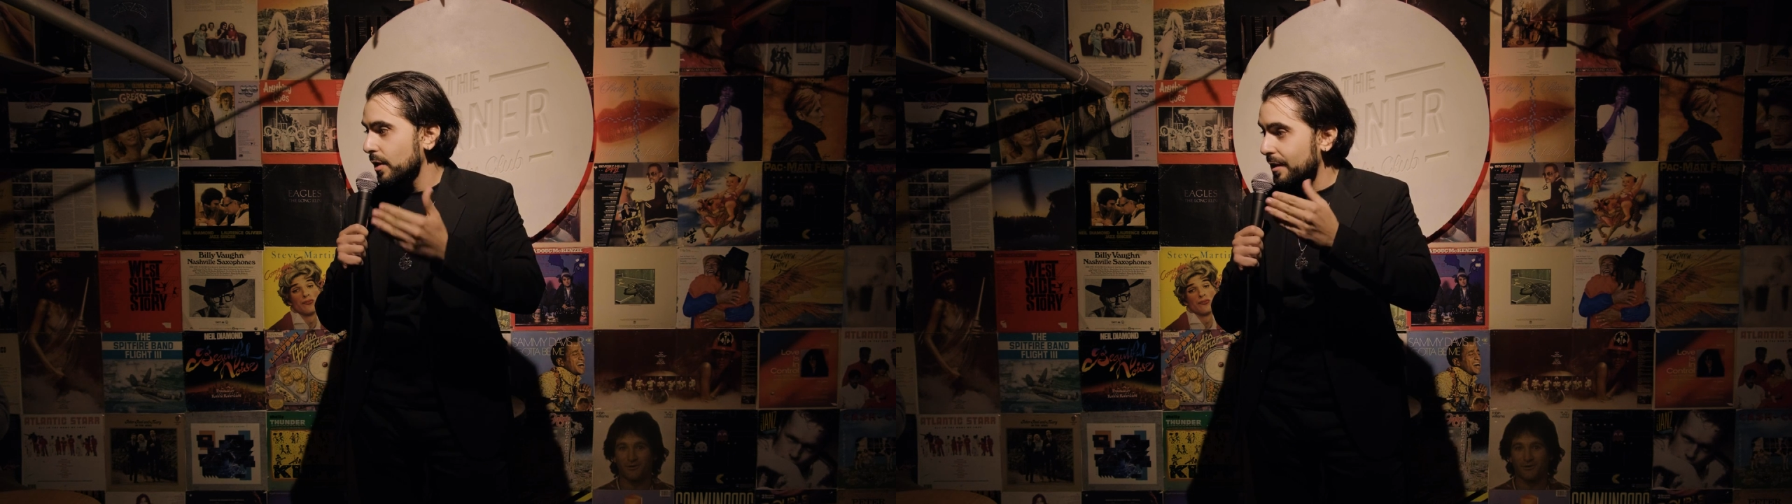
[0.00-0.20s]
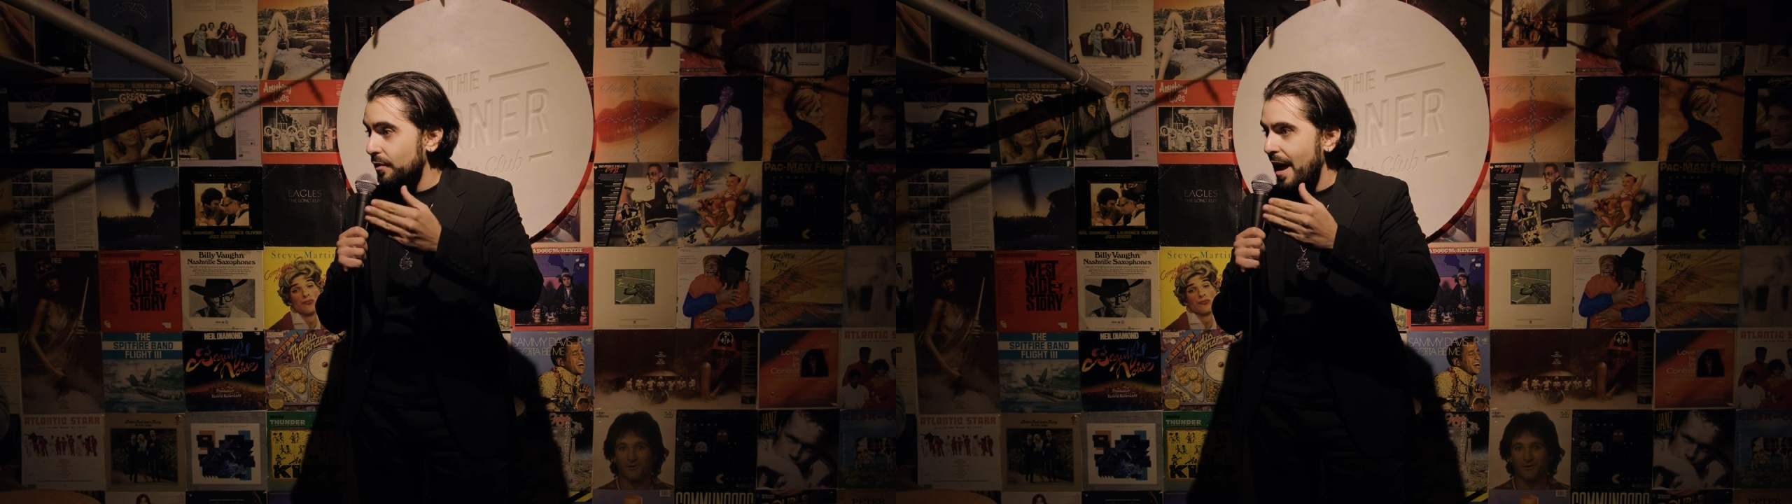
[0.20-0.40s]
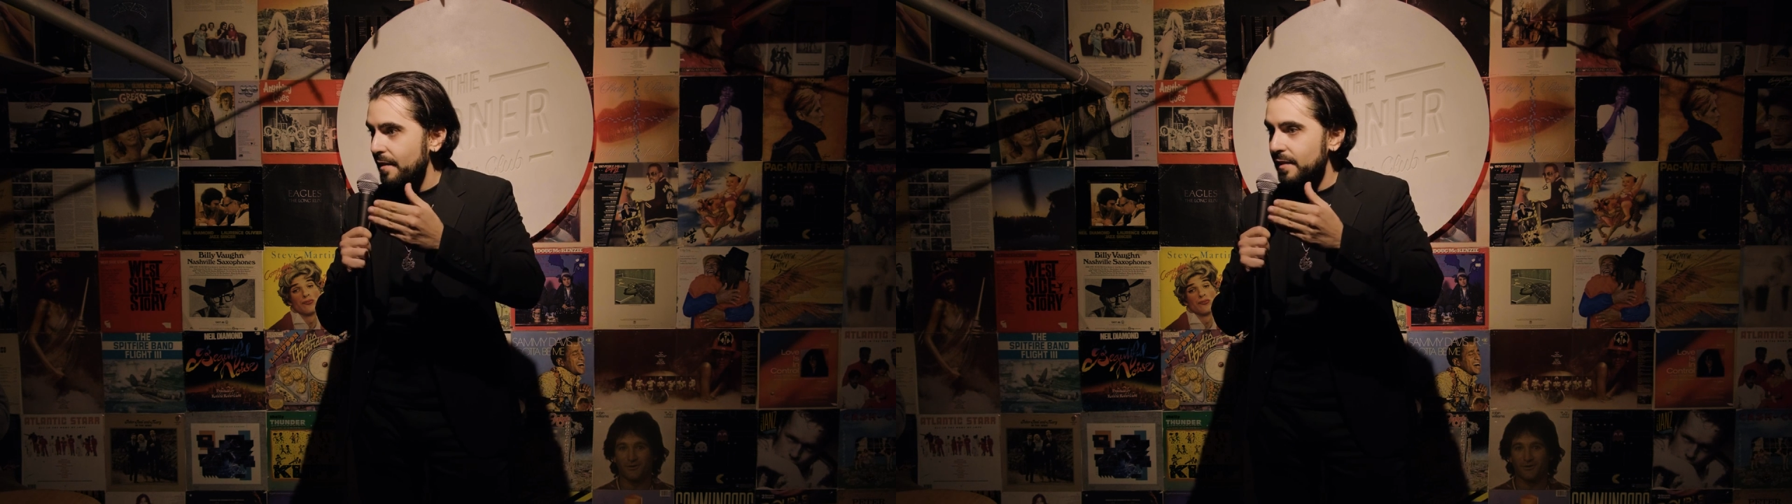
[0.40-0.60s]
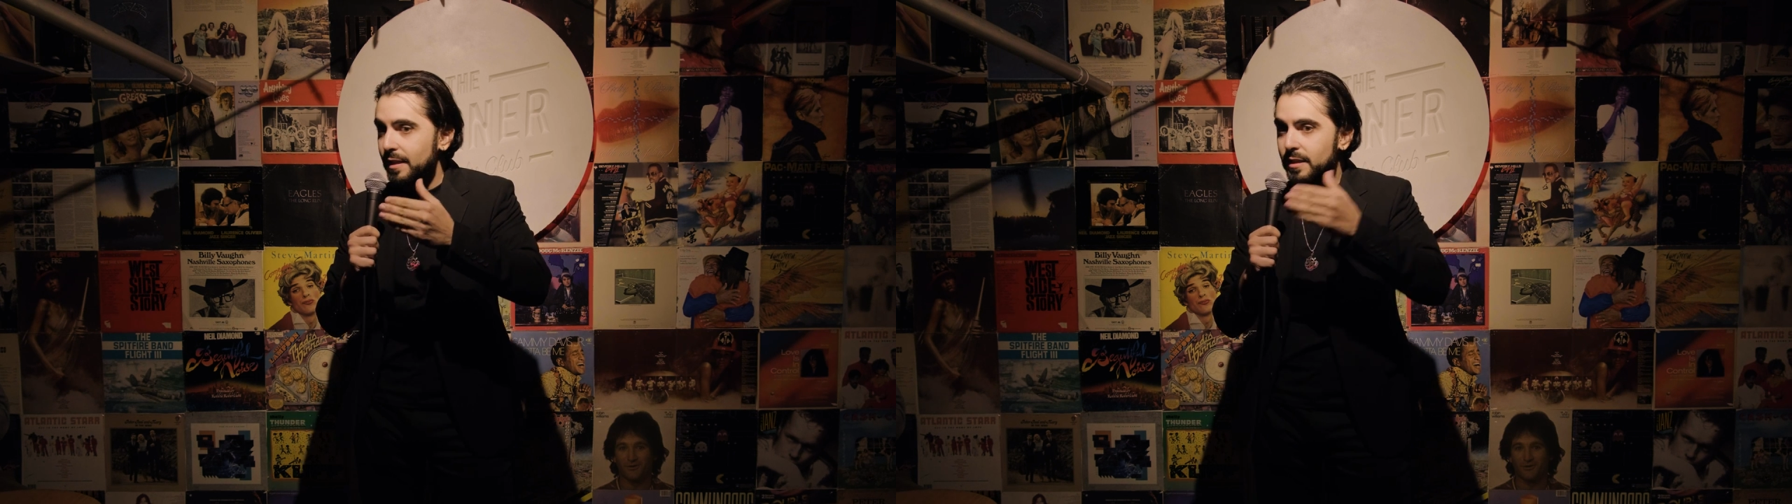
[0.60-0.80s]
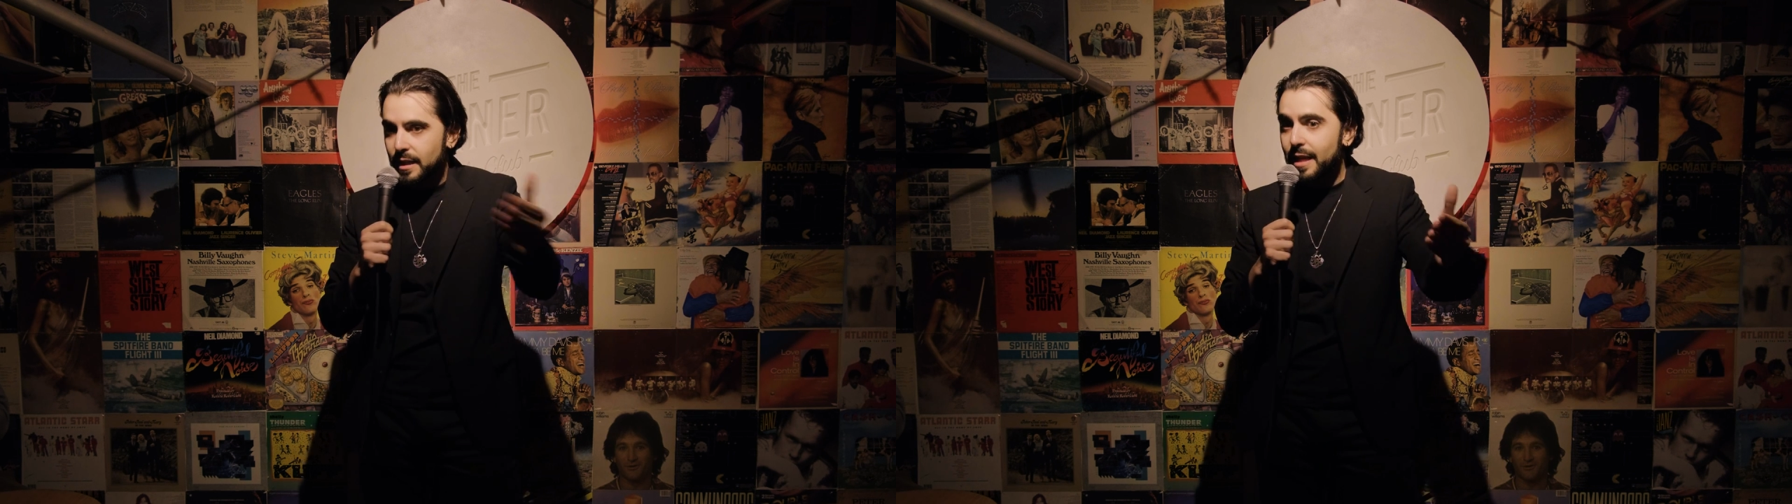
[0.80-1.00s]
like they're having
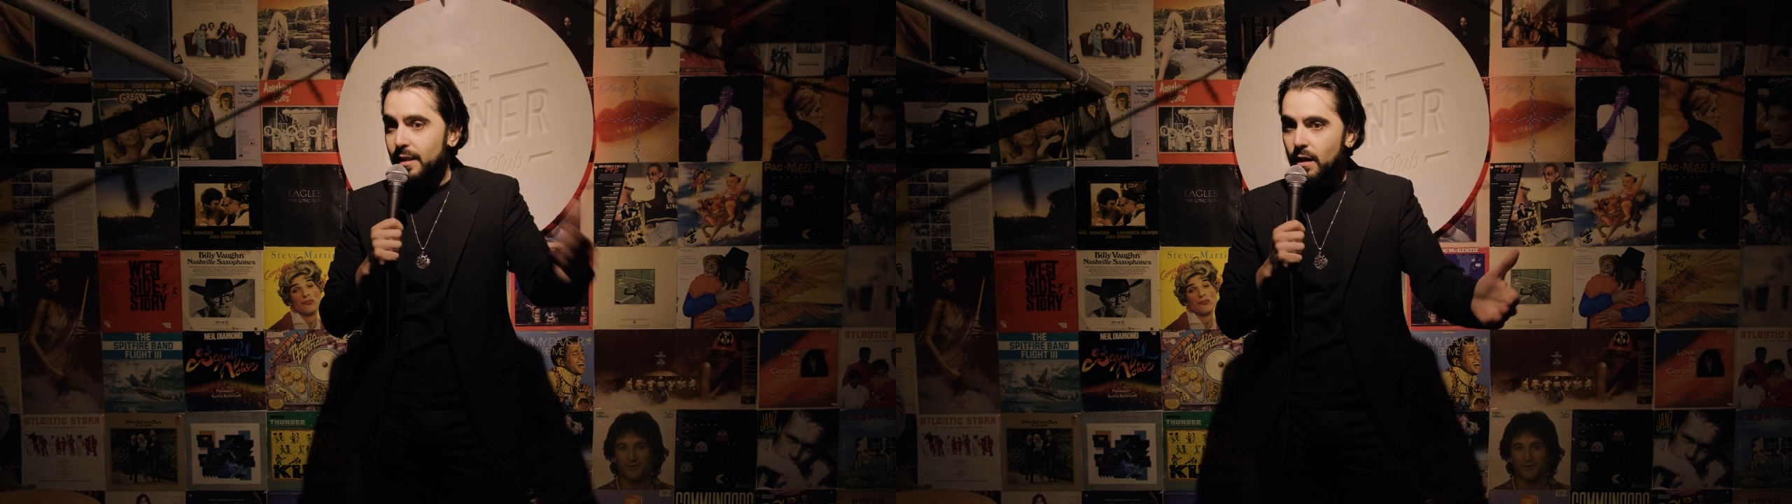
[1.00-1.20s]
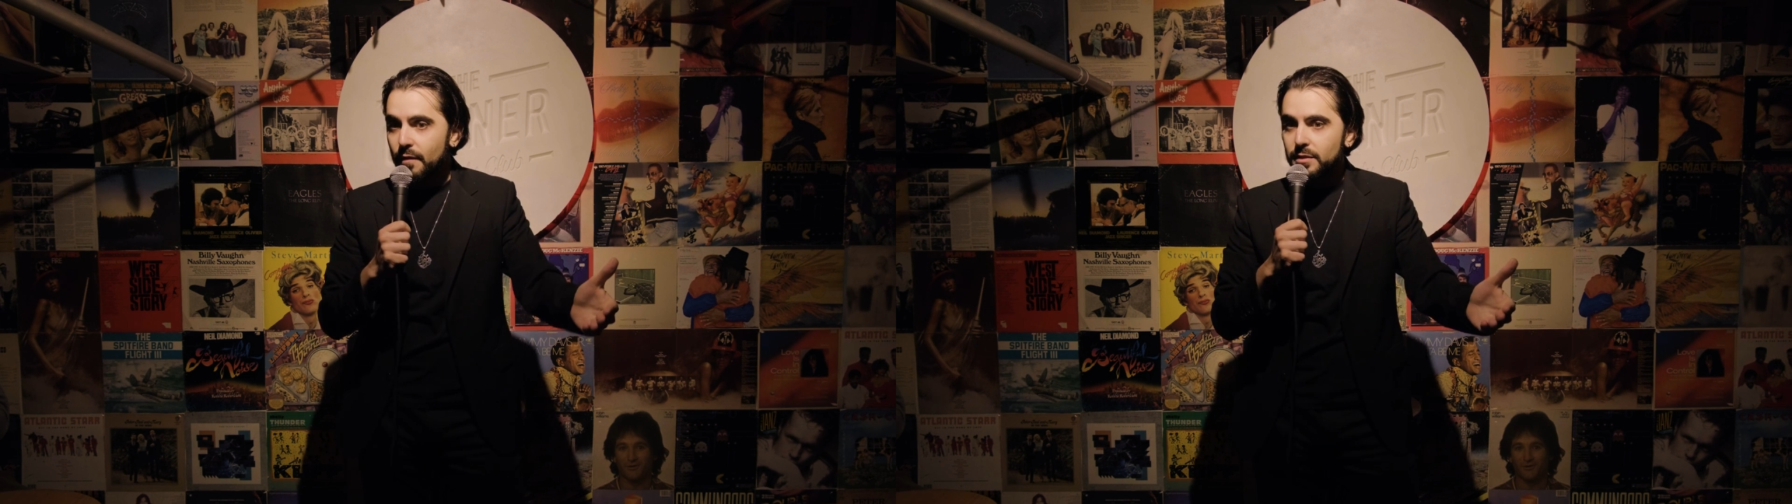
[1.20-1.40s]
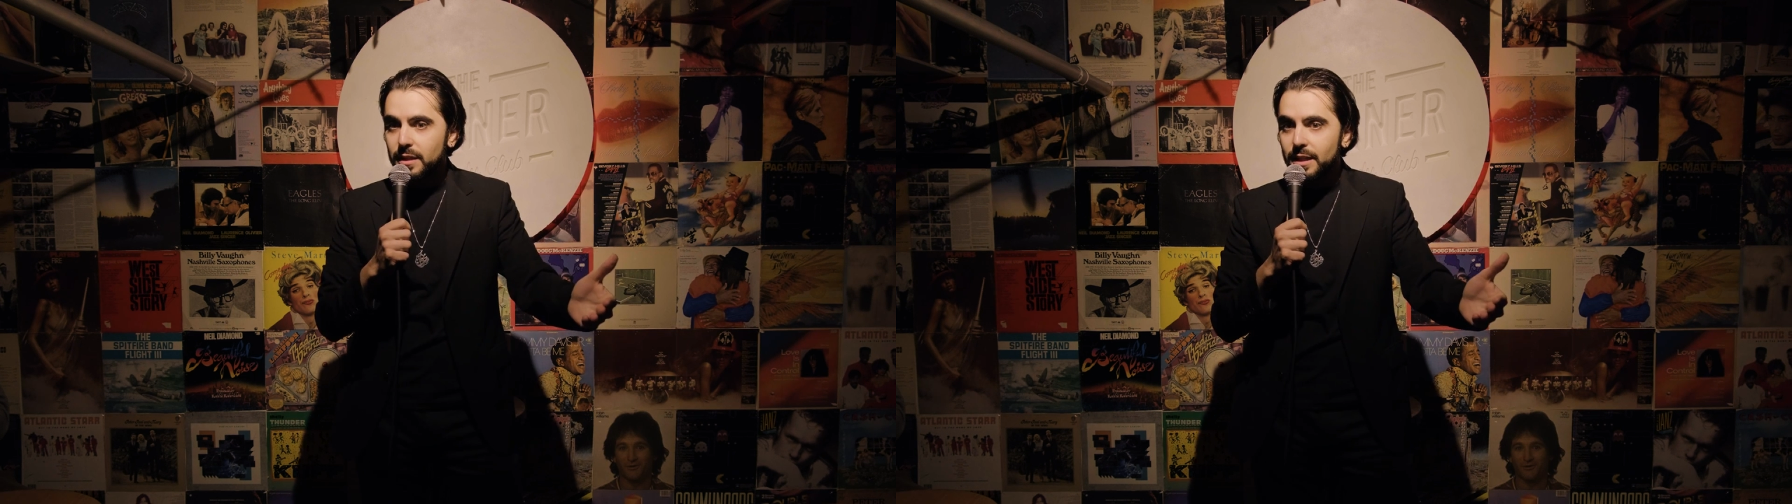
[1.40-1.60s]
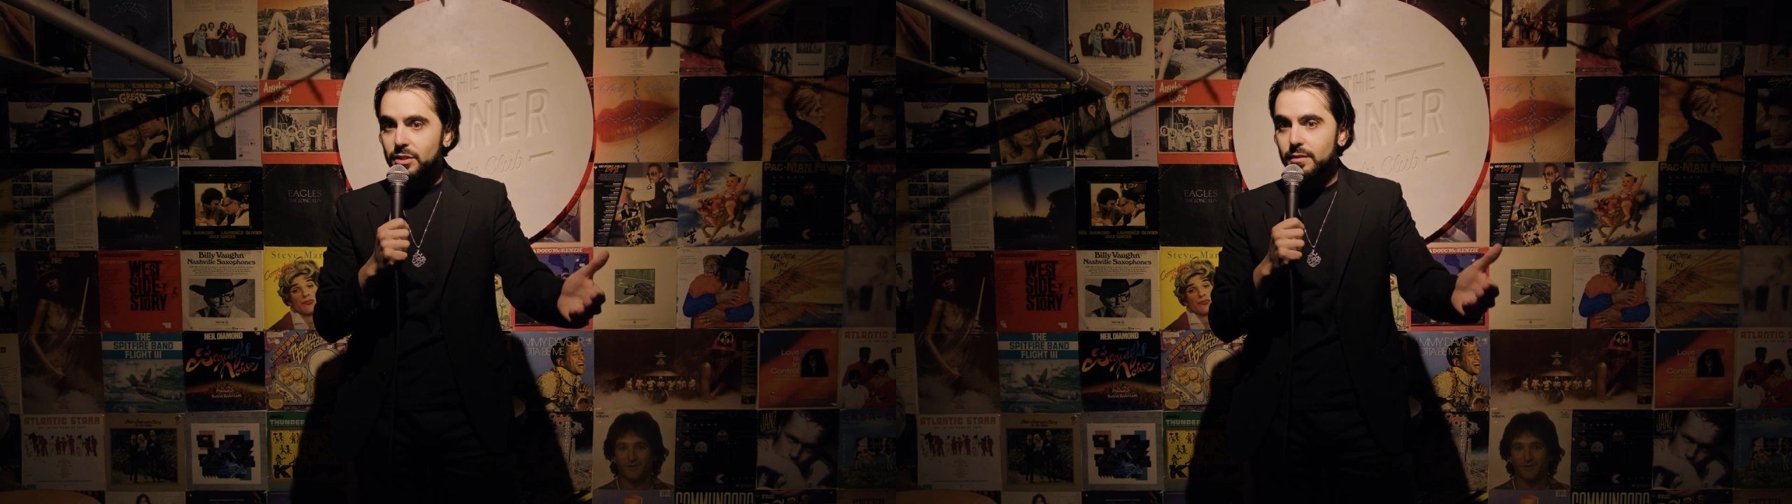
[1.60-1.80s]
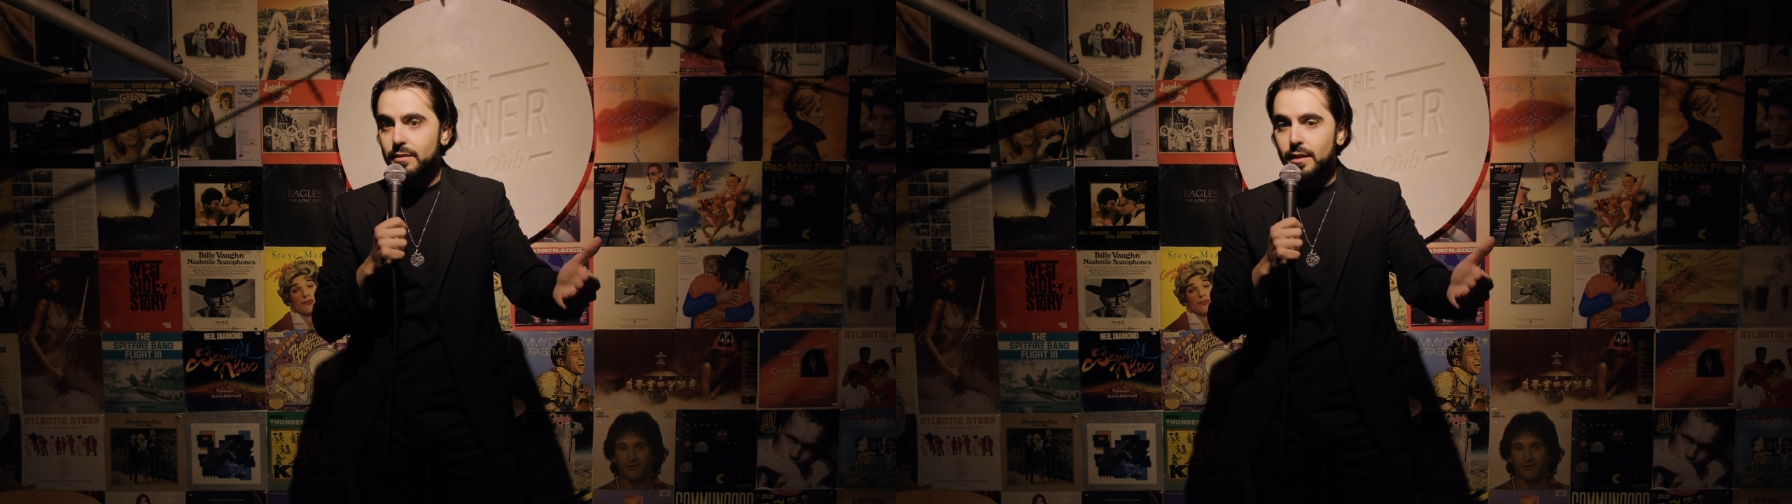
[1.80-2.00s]
the silent conversation,